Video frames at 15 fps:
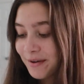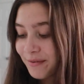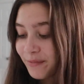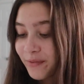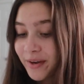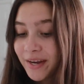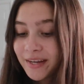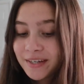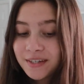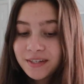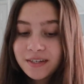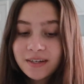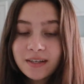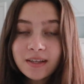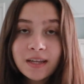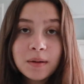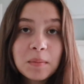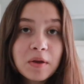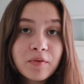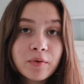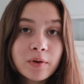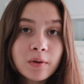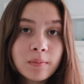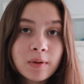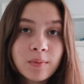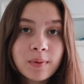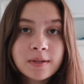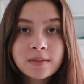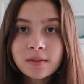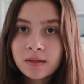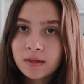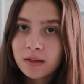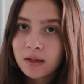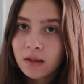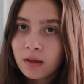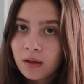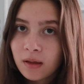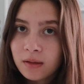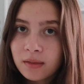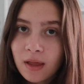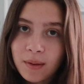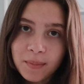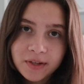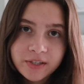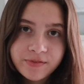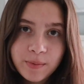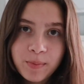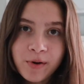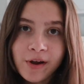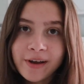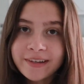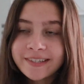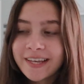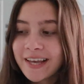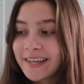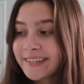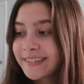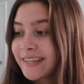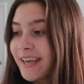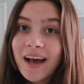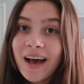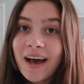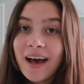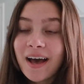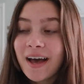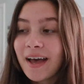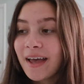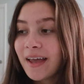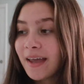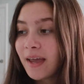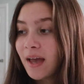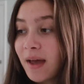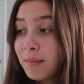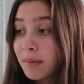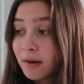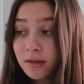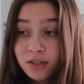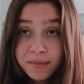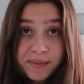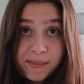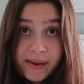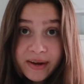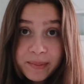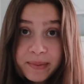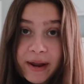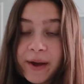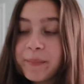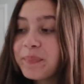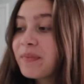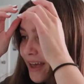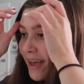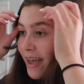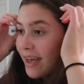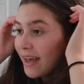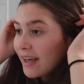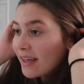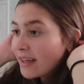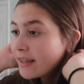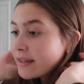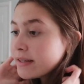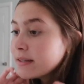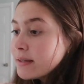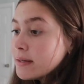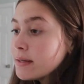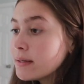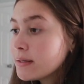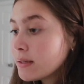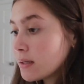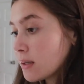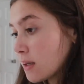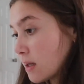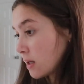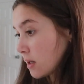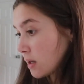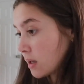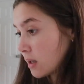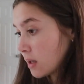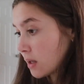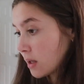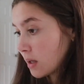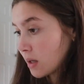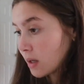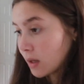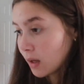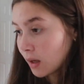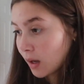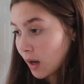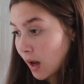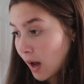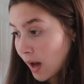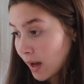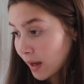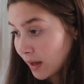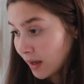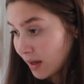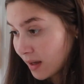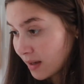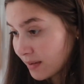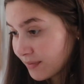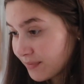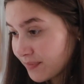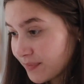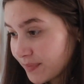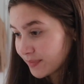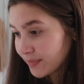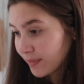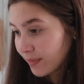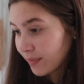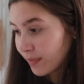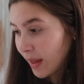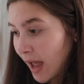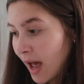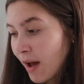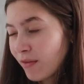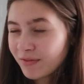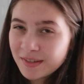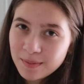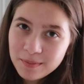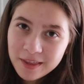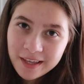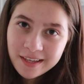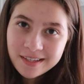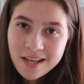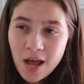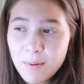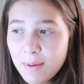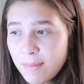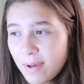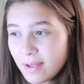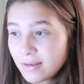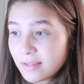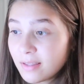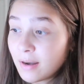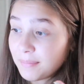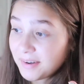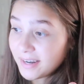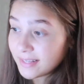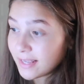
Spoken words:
I finished cleaning my room. It wasn't that much of a process. I'm gonna start my makeup now, and I have some things on my mind that I'm gonna